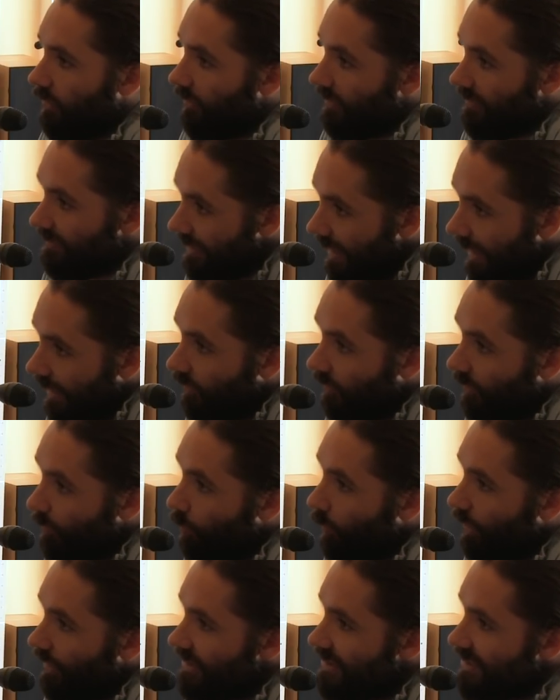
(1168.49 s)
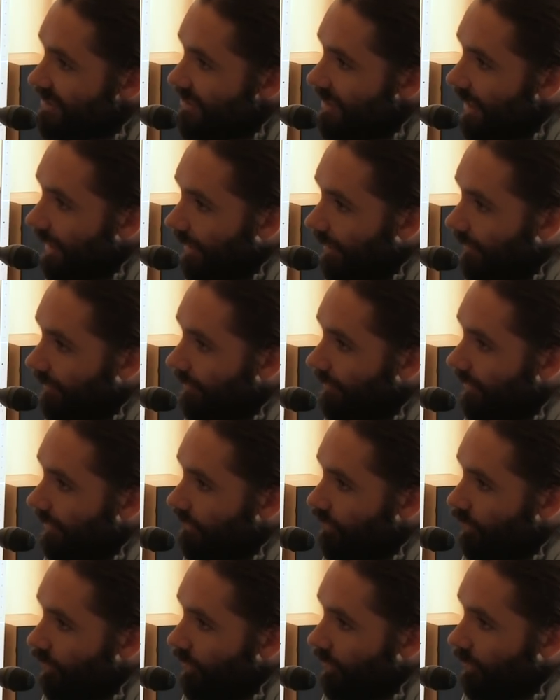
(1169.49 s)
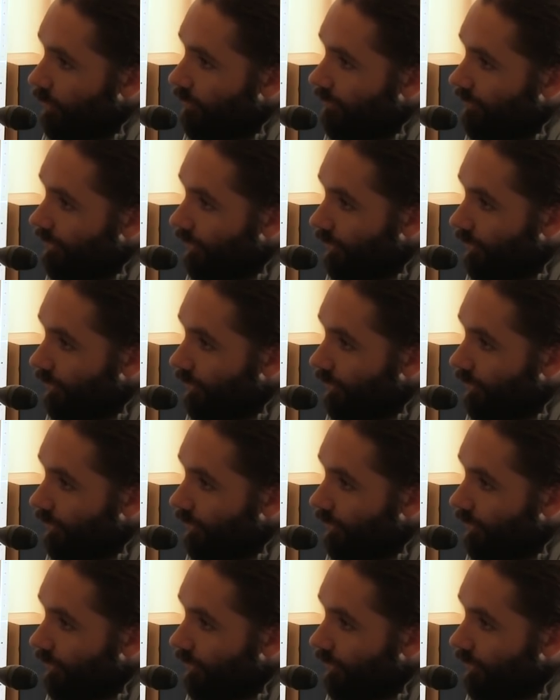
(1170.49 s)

or exactly what second they're turning off